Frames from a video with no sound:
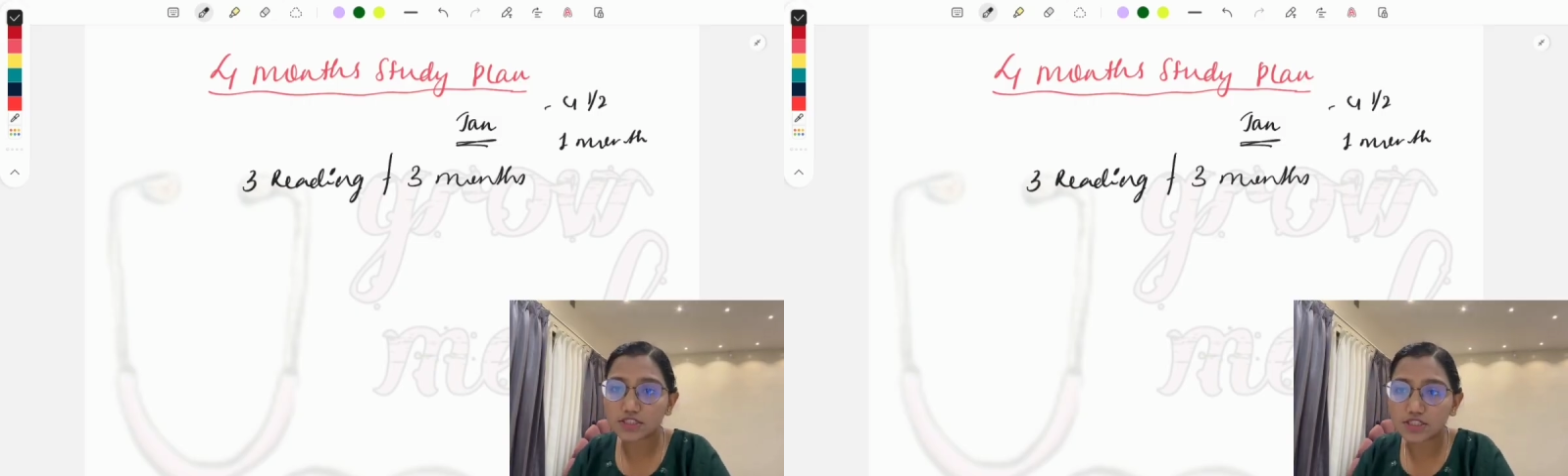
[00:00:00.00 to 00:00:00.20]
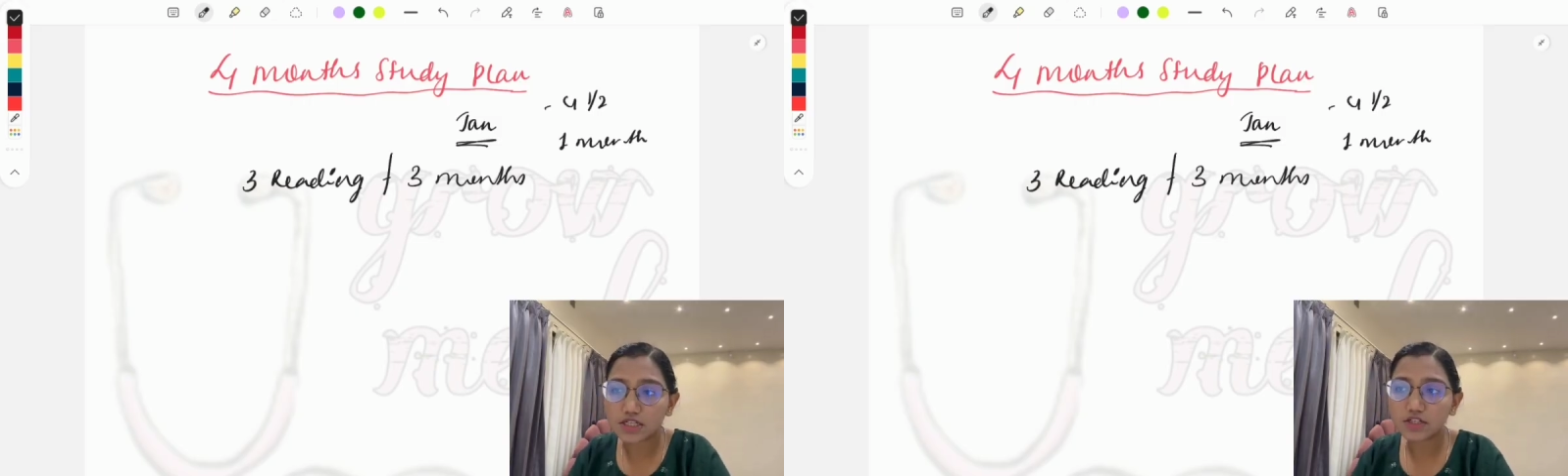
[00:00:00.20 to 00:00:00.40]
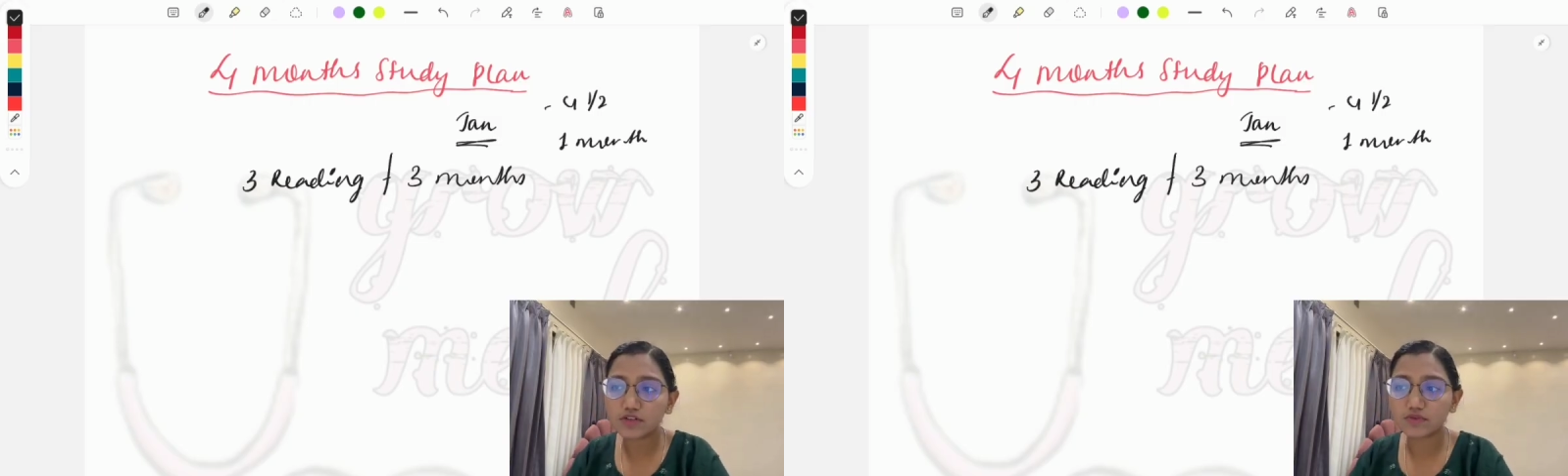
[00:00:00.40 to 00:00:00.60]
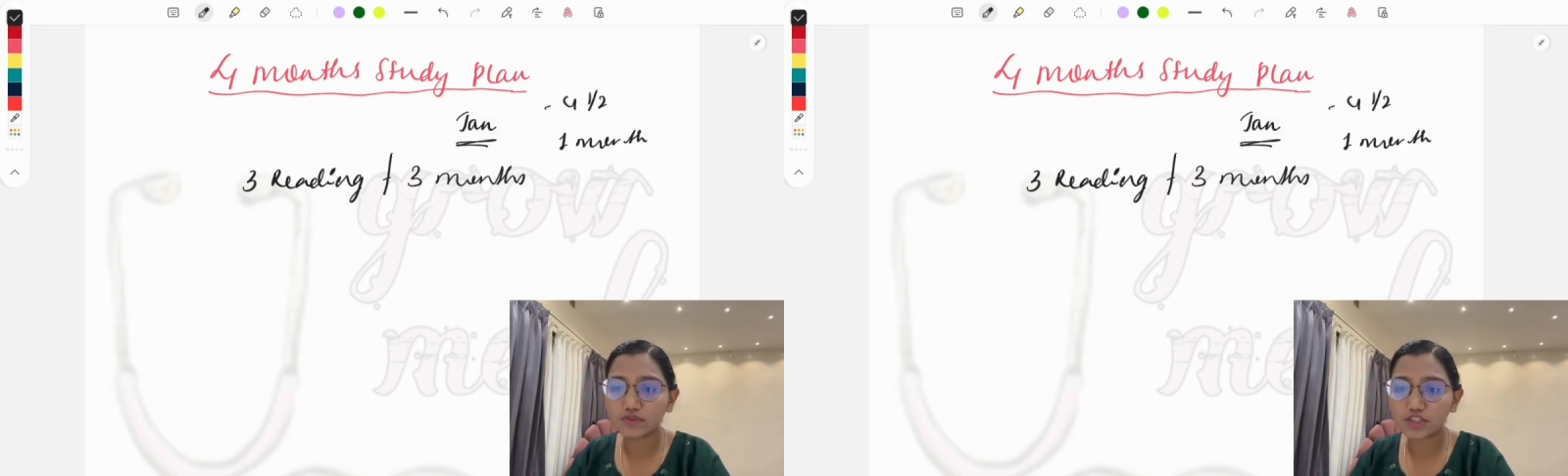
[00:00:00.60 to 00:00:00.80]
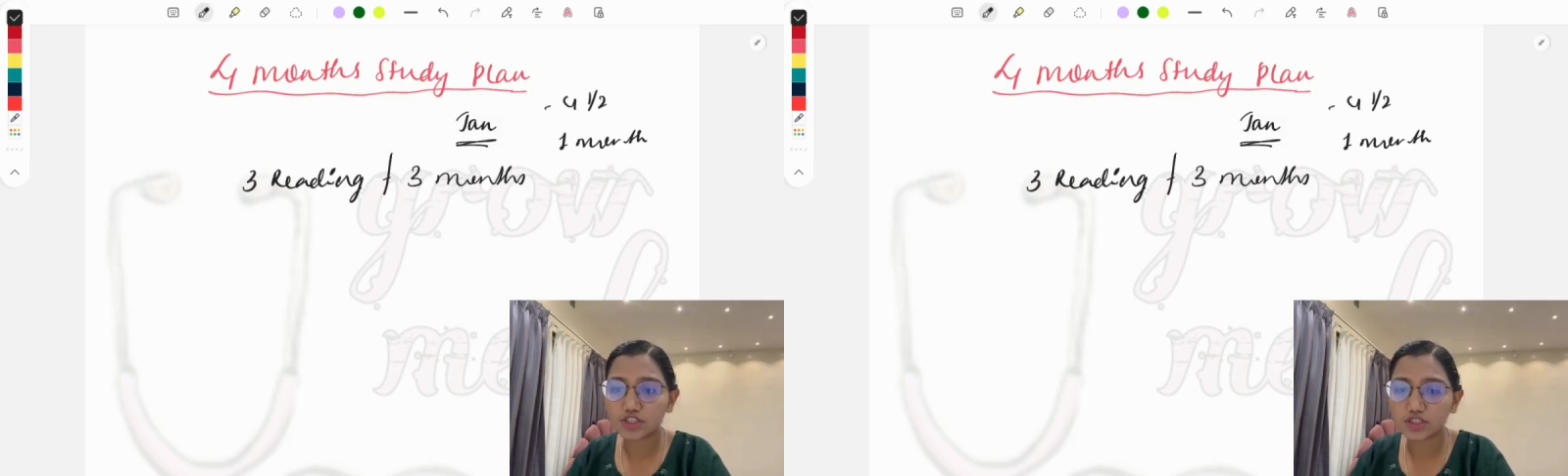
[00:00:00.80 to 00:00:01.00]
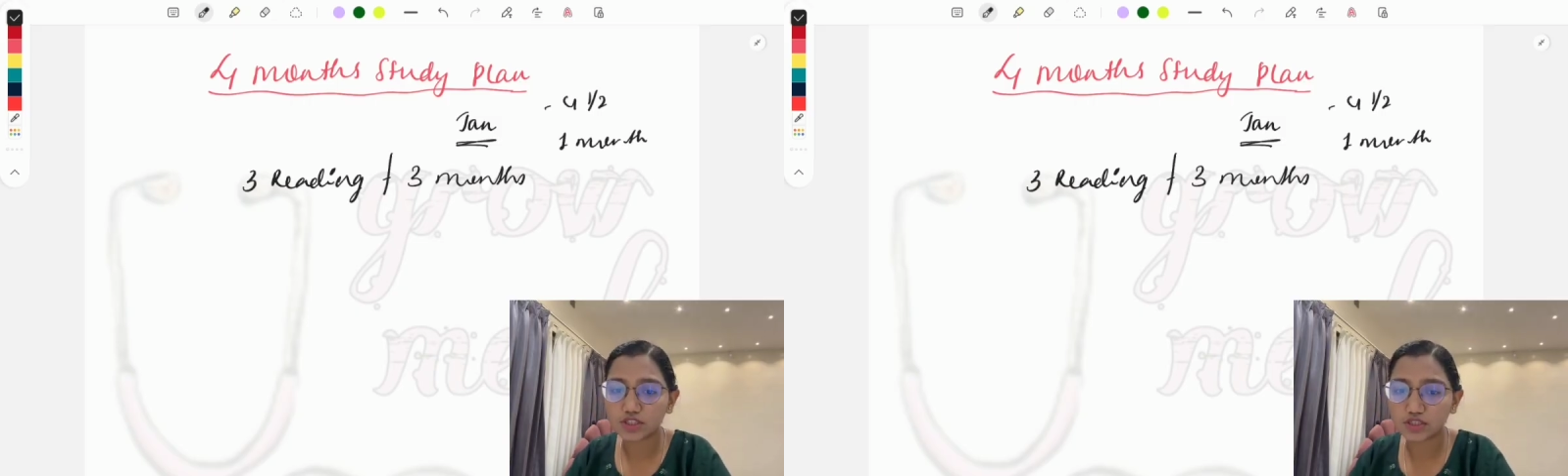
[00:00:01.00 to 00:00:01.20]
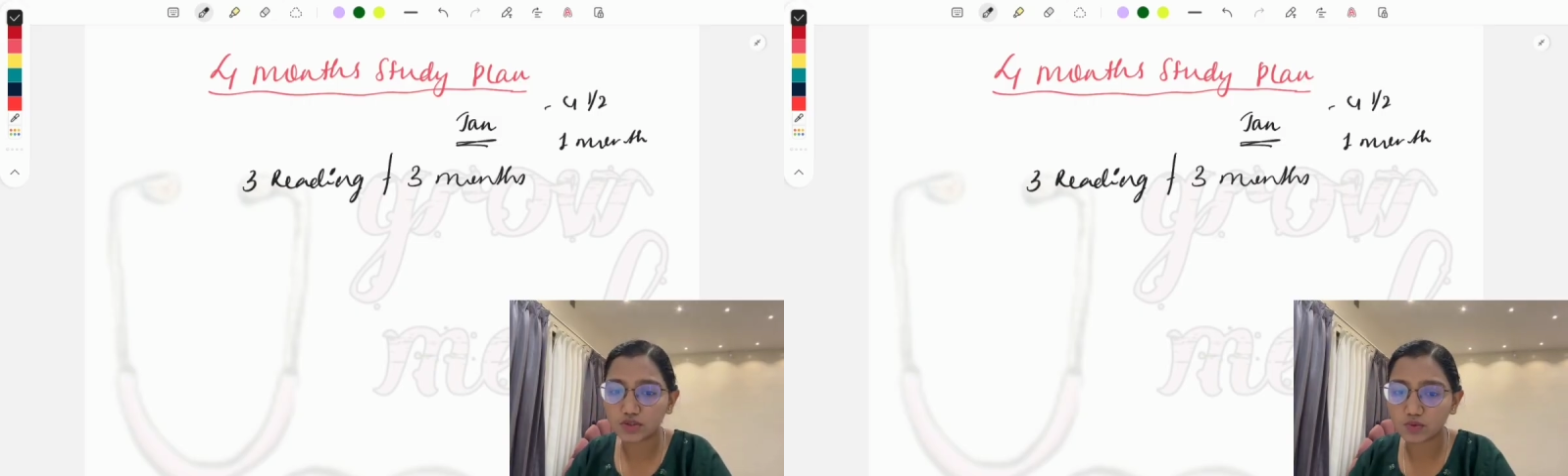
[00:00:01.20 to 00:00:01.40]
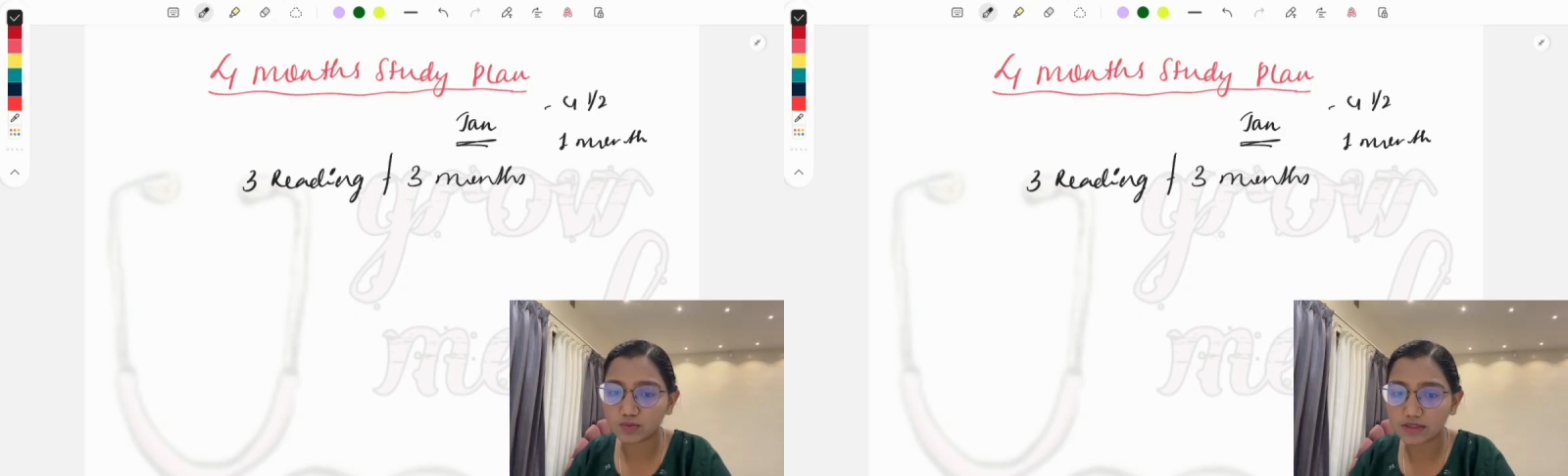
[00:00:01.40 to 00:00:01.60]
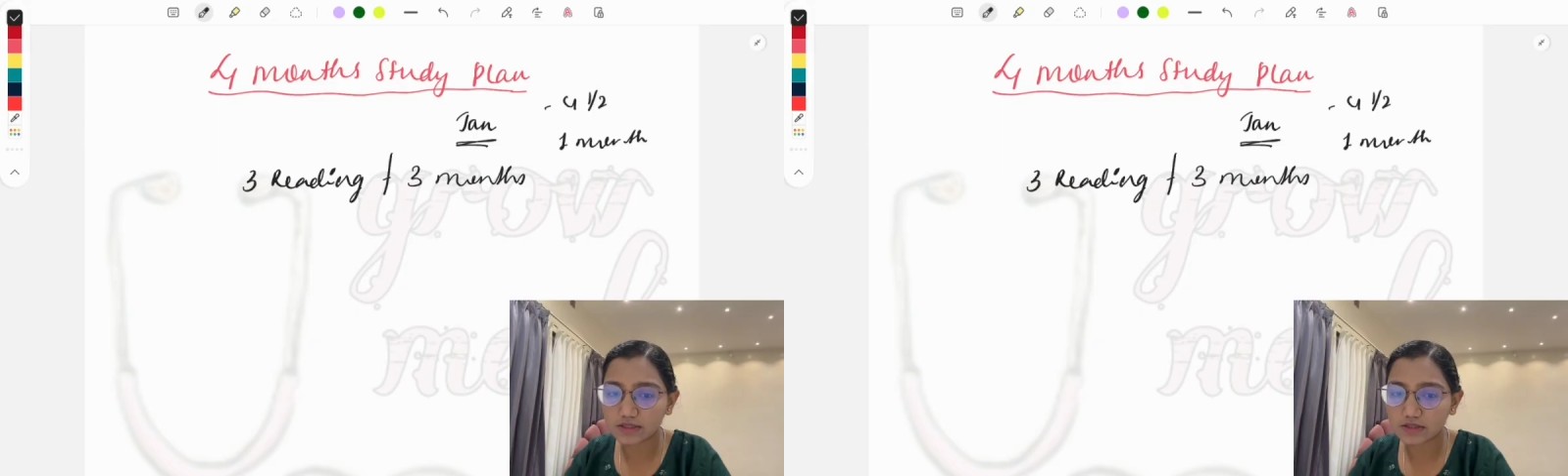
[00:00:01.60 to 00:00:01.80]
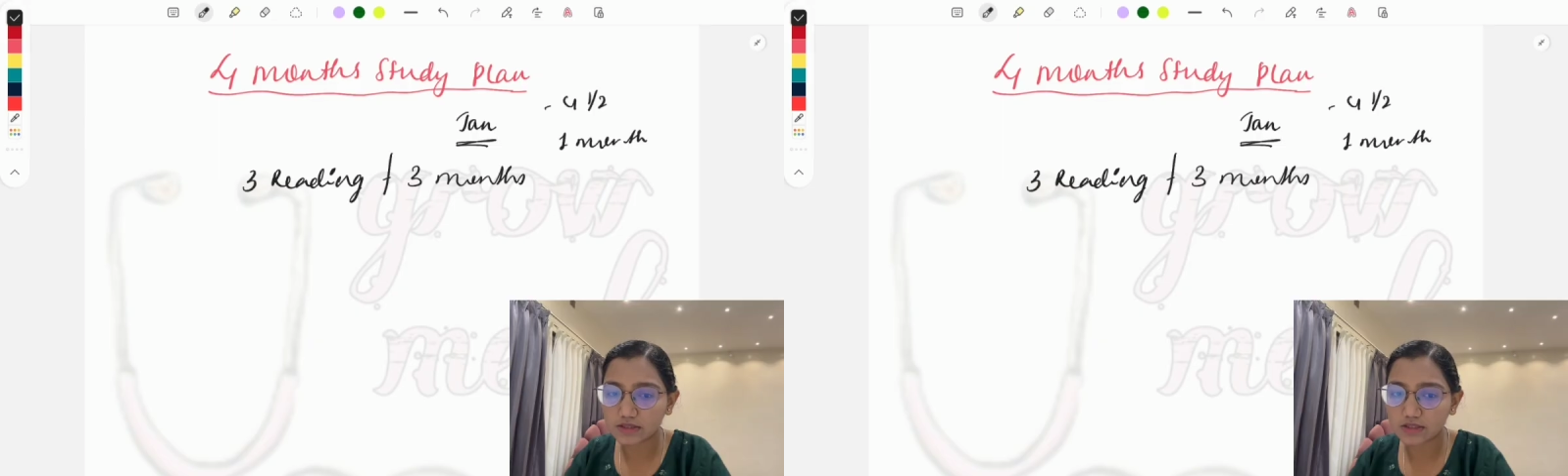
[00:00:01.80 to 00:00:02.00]
chunk which you
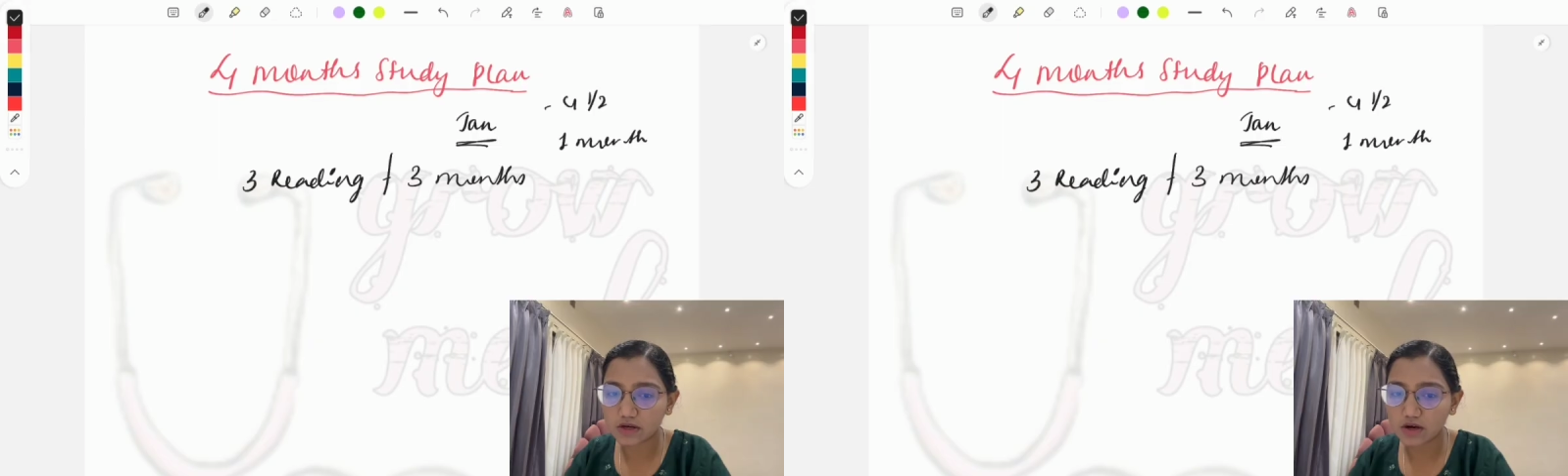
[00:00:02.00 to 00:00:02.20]
must